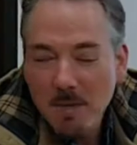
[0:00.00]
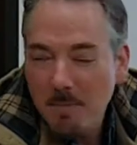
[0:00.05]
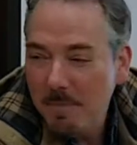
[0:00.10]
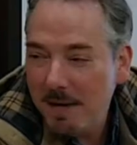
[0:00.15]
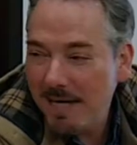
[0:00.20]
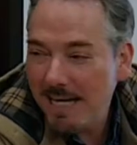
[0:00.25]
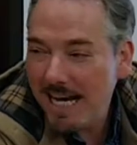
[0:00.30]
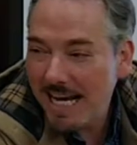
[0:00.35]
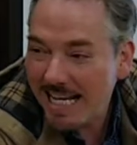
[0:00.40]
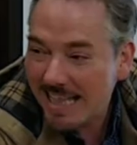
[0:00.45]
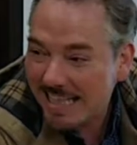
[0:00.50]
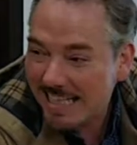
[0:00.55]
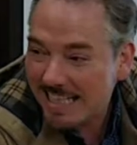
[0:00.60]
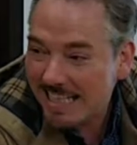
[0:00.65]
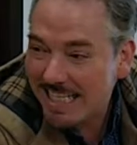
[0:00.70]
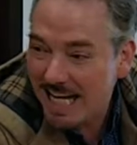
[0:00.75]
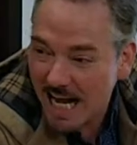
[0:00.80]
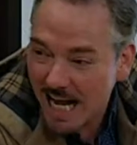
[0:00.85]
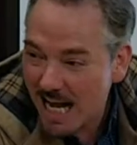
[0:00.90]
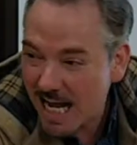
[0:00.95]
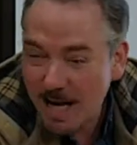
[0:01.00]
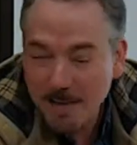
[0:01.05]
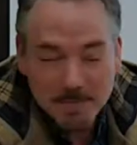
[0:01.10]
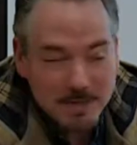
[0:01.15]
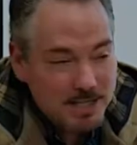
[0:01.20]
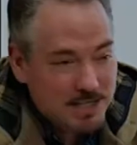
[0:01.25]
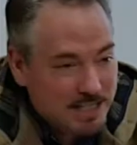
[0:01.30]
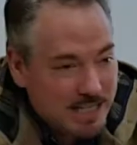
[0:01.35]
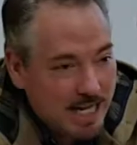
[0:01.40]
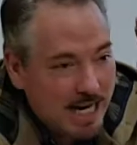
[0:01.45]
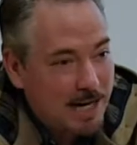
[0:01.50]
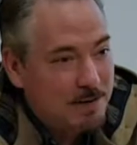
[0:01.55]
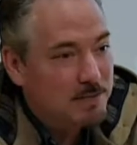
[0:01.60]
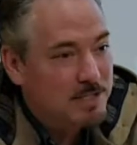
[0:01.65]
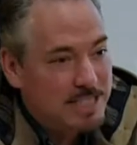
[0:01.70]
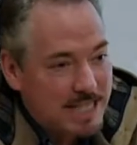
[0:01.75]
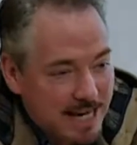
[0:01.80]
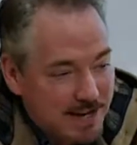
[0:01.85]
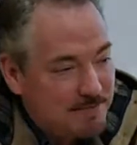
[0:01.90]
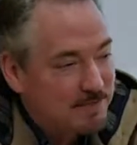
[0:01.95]
but at the time, this guy
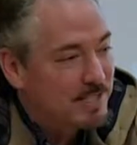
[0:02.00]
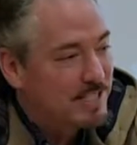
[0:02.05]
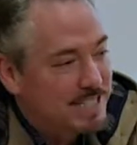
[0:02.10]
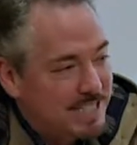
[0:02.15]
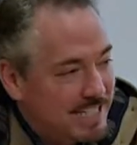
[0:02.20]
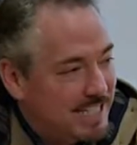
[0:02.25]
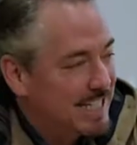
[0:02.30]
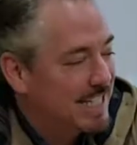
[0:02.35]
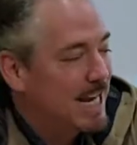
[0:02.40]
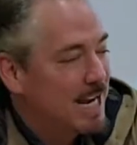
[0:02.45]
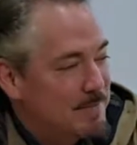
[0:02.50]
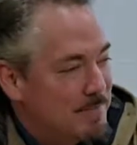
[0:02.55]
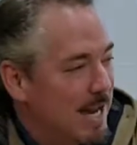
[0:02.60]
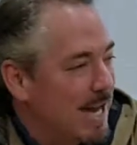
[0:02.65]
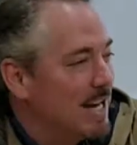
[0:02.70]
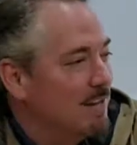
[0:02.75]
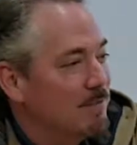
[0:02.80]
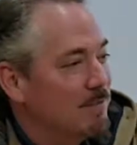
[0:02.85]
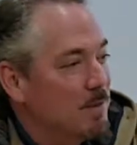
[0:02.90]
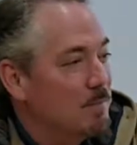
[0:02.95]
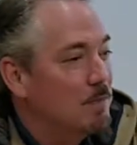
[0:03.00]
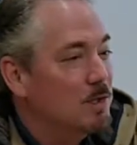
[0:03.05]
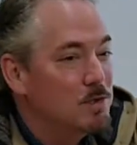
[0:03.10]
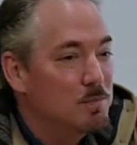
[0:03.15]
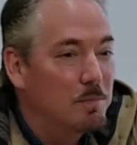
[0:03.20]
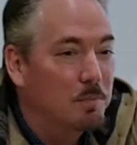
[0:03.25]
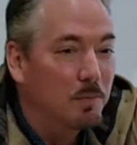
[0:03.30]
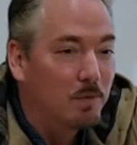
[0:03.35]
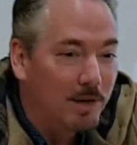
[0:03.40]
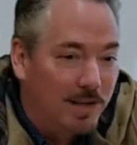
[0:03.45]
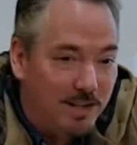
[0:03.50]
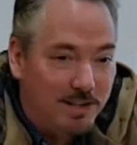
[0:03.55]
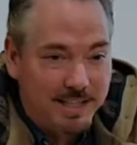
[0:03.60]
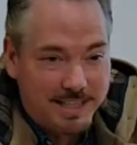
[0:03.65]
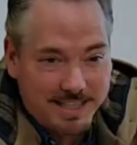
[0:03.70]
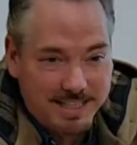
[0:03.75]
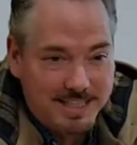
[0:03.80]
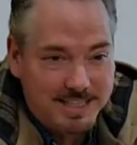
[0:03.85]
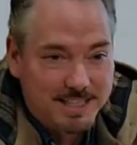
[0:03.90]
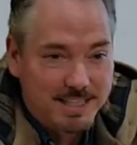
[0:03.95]
was everything that came out of him was
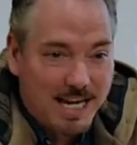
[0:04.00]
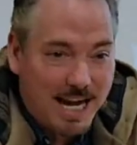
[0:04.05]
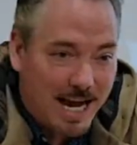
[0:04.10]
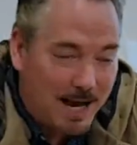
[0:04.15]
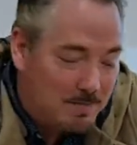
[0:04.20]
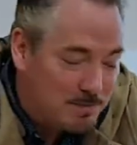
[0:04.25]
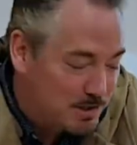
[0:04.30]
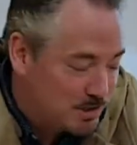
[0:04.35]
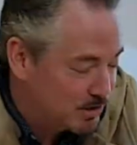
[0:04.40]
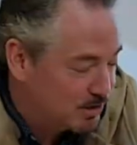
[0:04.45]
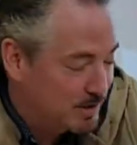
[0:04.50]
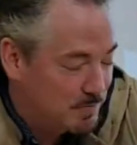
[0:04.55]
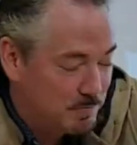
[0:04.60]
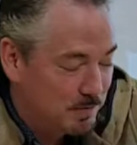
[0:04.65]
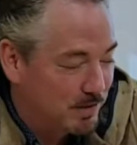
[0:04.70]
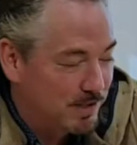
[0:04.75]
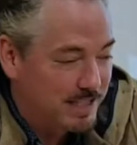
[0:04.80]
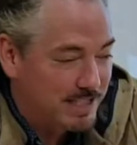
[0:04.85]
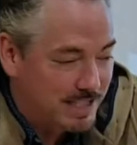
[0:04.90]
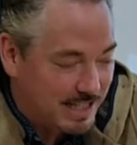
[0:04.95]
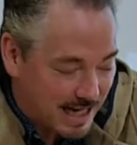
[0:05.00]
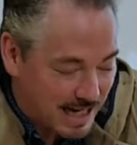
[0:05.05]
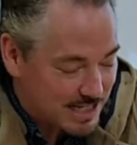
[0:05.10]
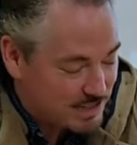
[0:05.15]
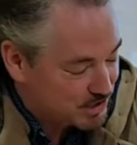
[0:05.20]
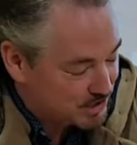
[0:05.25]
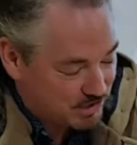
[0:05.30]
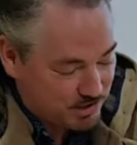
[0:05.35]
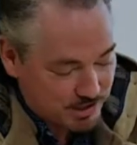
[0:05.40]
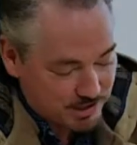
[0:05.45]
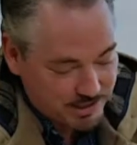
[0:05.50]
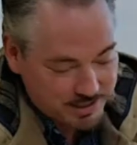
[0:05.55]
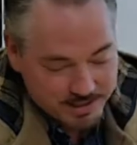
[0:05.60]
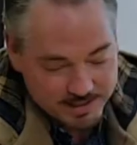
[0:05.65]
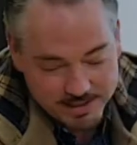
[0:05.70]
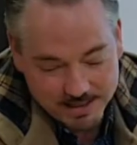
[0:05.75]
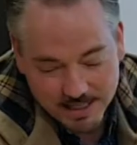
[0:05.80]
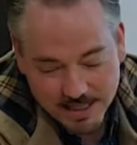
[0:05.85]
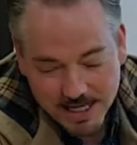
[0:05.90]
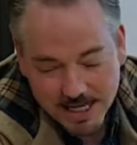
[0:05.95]
brilliant, absolutely brilliant. The guy's a genius.
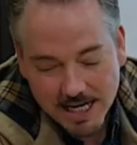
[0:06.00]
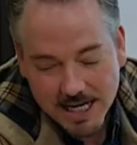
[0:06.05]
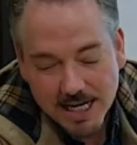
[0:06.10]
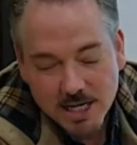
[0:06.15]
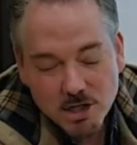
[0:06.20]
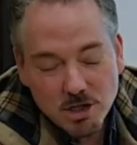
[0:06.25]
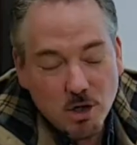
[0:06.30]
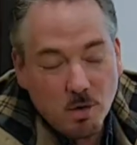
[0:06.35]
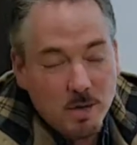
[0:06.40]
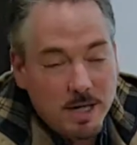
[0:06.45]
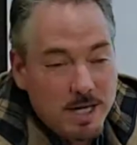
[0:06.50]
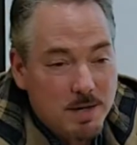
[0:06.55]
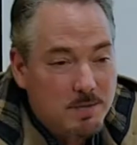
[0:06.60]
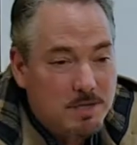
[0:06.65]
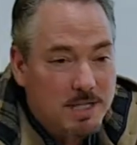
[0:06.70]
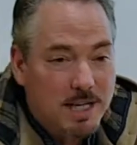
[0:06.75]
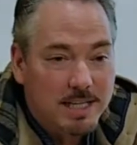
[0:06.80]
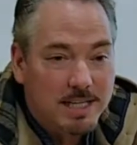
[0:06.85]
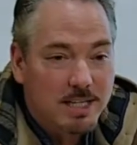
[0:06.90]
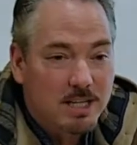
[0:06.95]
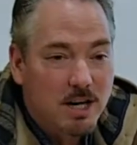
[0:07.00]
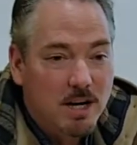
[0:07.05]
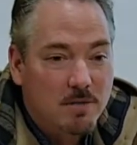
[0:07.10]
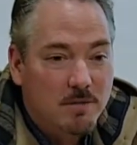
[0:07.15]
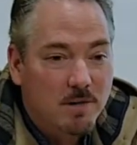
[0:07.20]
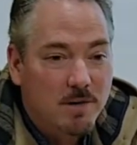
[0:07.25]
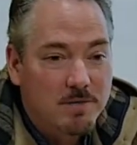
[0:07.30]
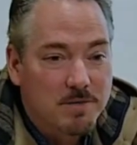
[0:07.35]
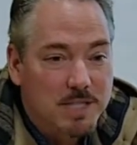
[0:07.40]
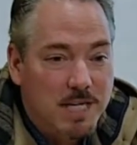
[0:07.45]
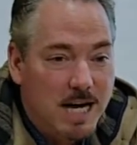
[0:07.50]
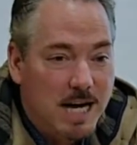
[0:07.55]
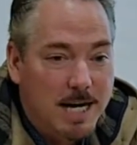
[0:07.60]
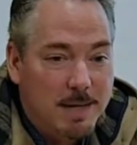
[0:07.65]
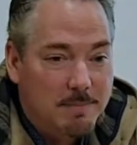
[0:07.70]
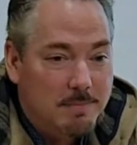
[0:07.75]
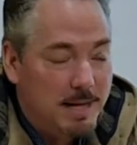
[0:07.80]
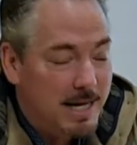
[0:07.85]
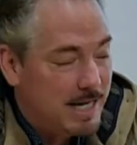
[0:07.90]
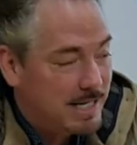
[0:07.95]
So he was on the cover of
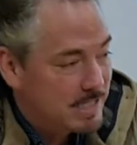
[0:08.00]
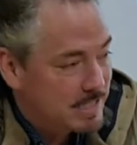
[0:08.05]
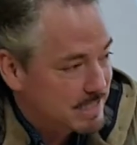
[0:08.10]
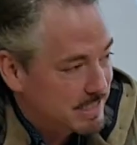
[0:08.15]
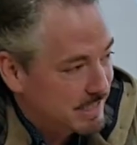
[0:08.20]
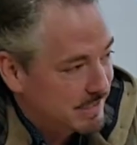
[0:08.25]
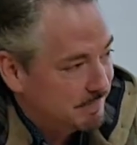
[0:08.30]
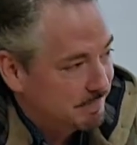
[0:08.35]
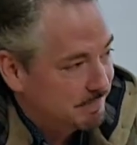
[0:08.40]
Time magazine.